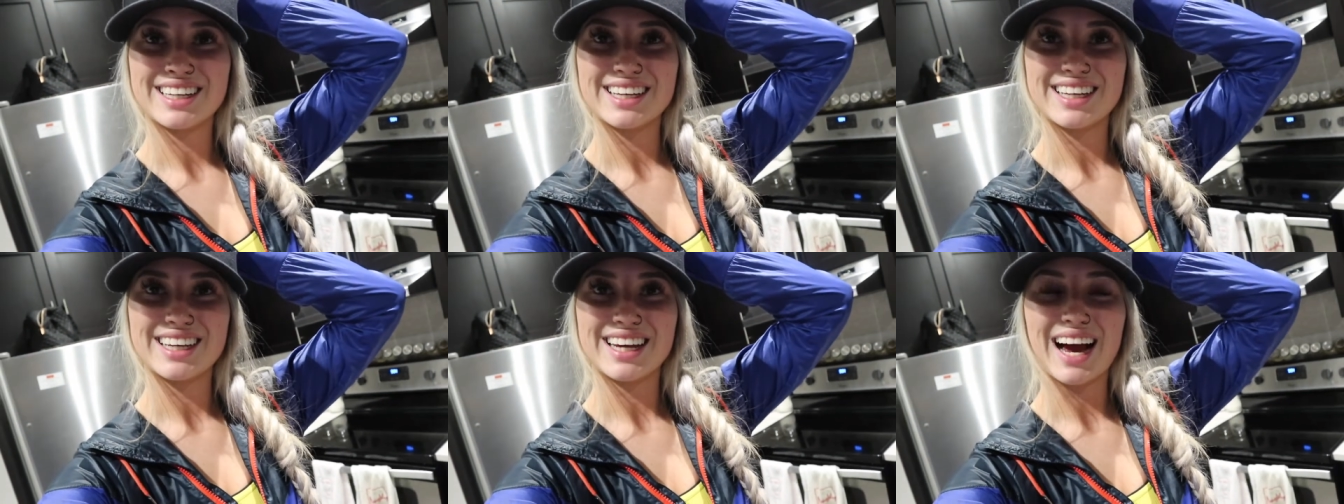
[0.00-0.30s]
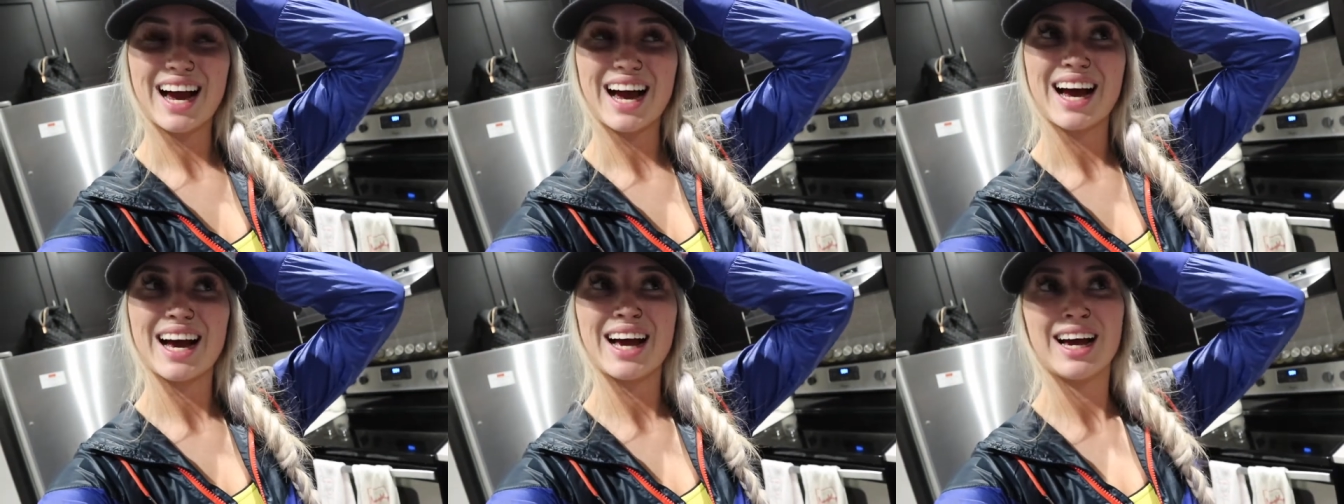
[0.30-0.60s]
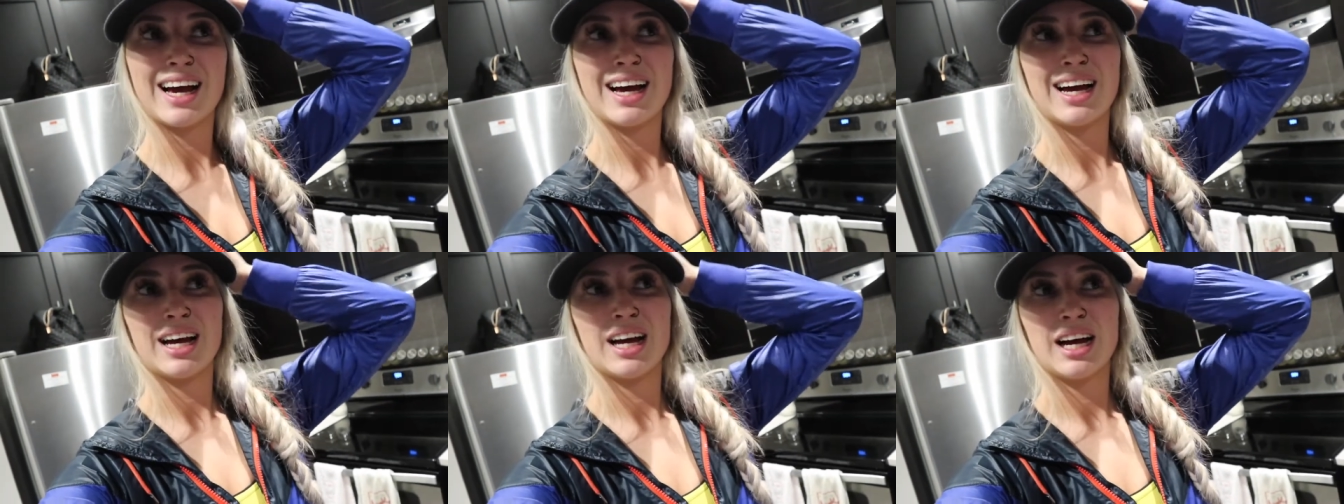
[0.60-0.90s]
yeah.
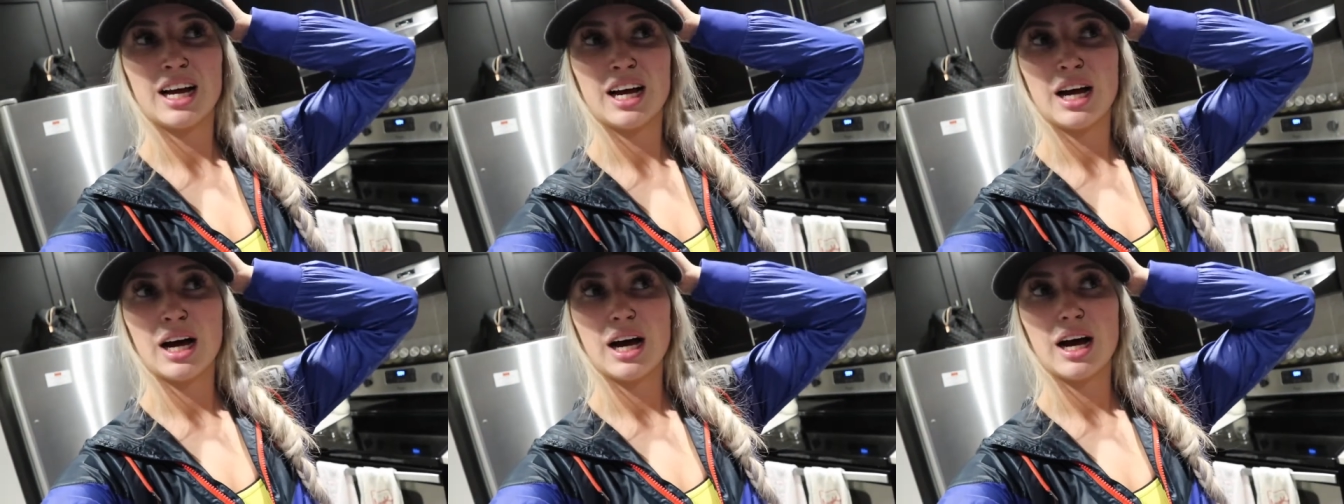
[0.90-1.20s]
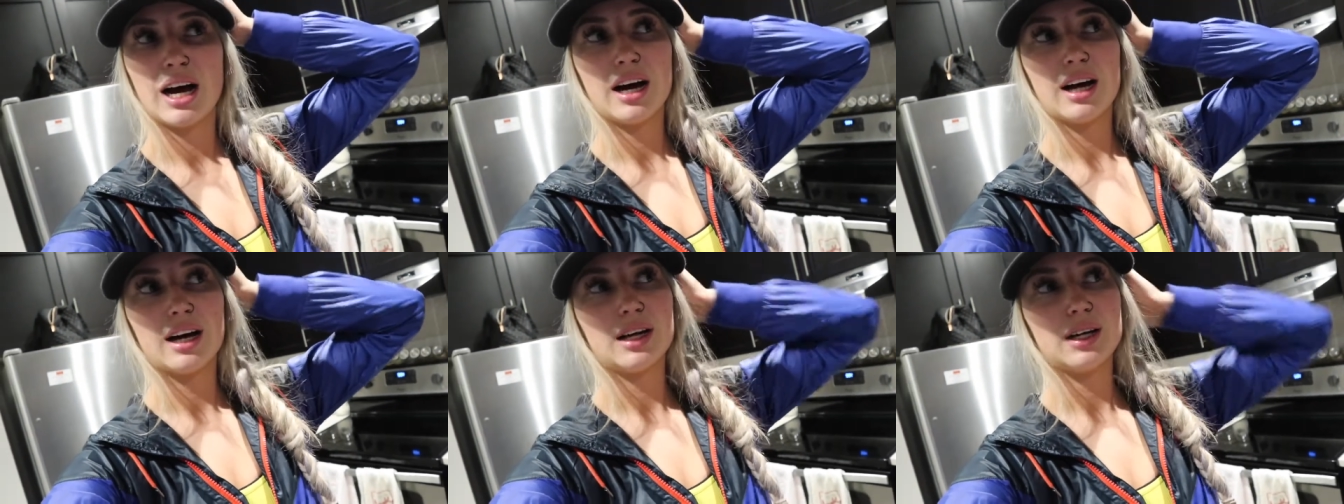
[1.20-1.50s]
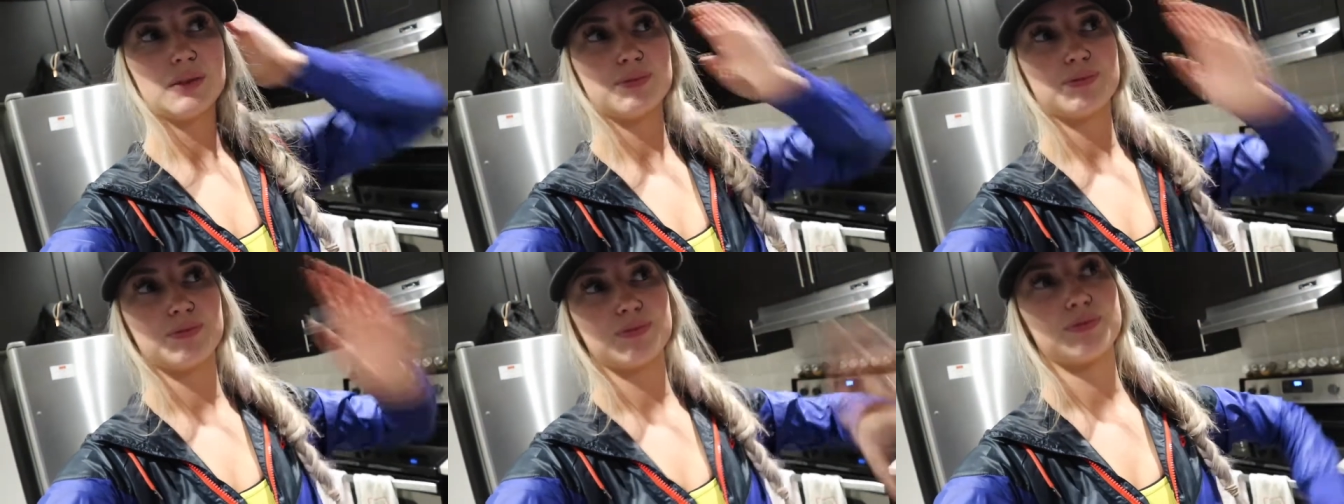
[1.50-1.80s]

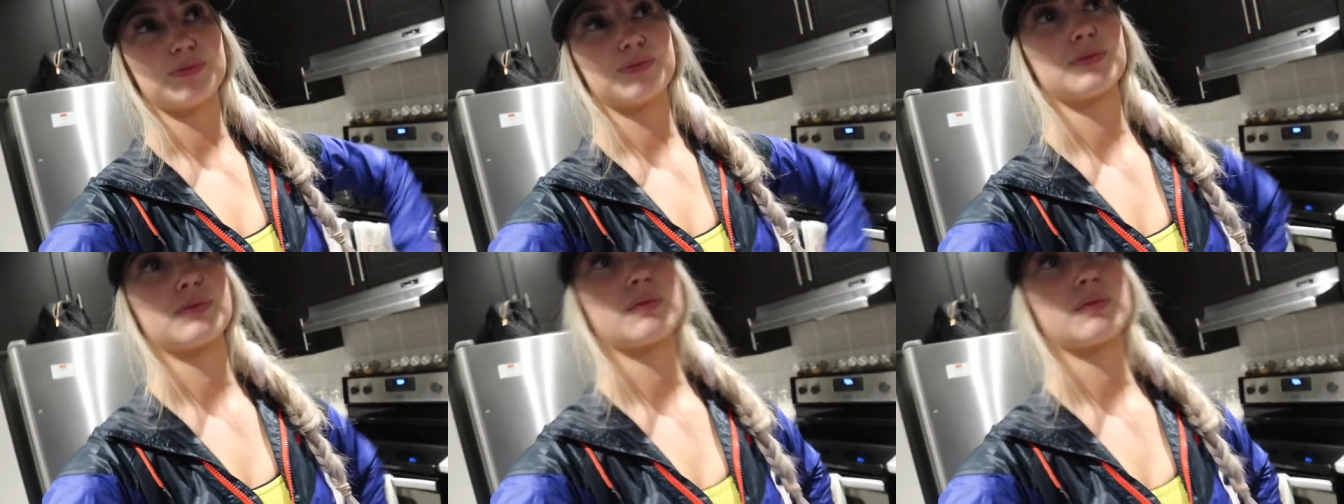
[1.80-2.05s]
Um,